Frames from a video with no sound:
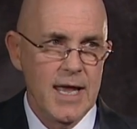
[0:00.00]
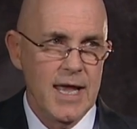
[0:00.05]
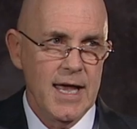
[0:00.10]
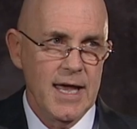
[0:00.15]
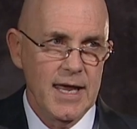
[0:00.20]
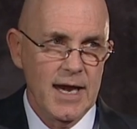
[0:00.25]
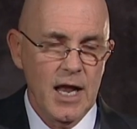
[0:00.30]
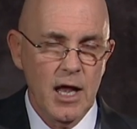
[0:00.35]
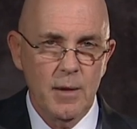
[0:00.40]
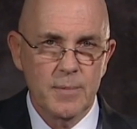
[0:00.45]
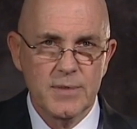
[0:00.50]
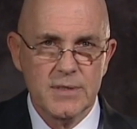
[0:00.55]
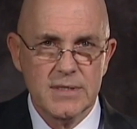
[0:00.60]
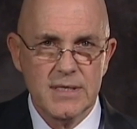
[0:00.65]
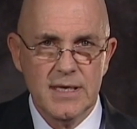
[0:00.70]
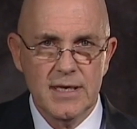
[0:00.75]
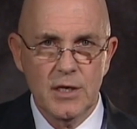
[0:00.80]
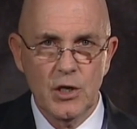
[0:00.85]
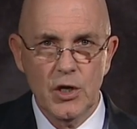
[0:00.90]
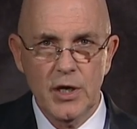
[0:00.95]
it helps us
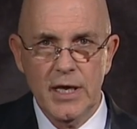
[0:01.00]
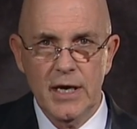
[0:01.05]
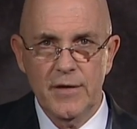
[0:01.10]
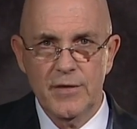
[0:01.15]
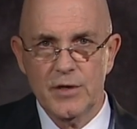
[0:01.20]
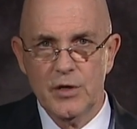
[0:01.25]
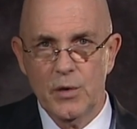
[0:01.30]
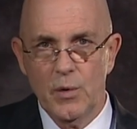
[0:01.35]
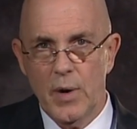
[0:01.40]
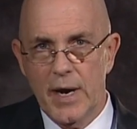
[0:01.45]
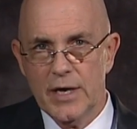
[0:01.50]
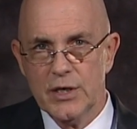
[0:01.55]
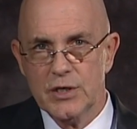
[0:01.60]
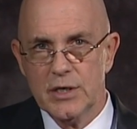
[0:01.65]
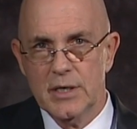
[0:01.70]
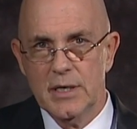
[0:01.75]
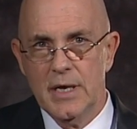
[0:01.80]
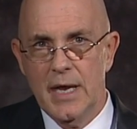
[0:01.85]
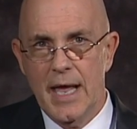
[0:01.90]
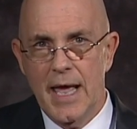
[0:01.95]
in looking at the
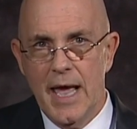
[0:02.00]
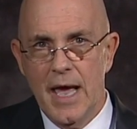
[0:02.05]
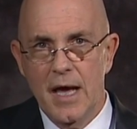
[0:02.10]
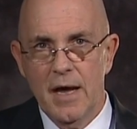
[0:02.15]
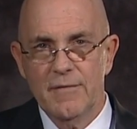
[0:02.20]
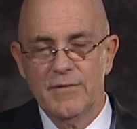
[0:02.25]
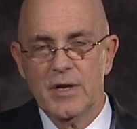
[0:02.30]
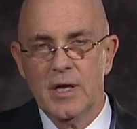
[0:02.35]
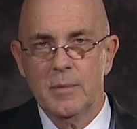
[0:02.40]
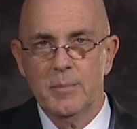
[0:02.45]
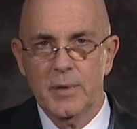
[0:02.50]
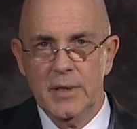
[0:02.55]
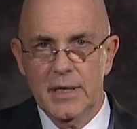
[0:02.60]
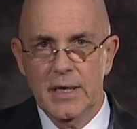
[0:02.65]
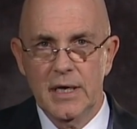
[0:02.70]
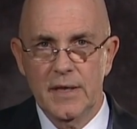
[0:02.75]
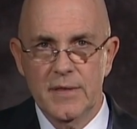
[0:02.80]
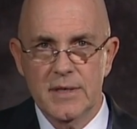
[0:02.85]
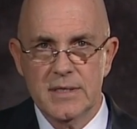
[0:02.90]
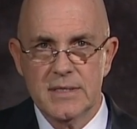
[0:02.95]
direction of
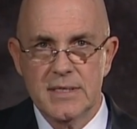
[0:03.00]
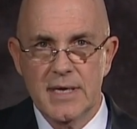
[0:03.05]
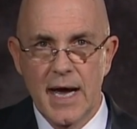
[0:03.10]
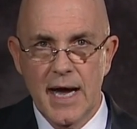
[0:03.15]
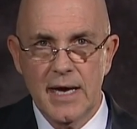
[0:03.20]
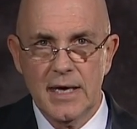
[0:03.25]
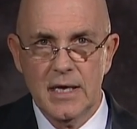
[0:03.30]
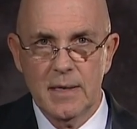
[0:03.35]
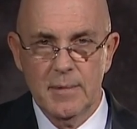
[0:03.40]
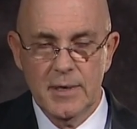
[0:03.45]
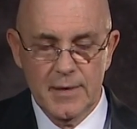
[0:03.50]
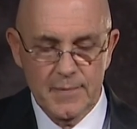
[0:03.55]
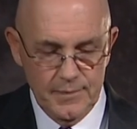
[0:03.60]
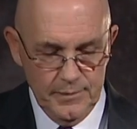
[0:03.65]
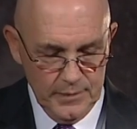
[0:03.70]
completing this document.